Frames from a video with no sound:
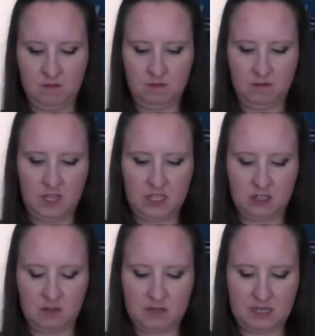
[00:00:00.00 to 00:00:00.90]
this
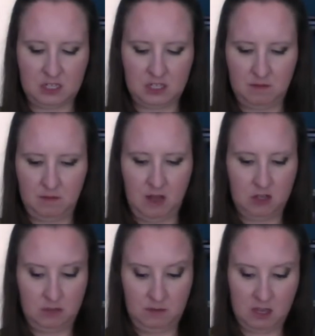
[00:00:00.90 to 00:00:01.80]
could potentially
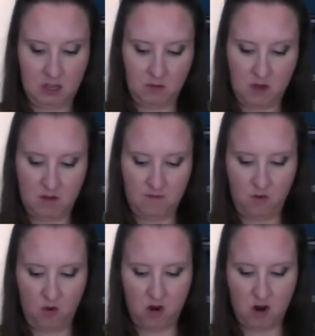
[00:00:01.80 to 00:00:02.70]
also be a good one
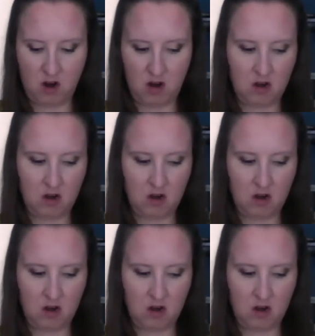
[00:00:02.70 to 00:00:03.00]
for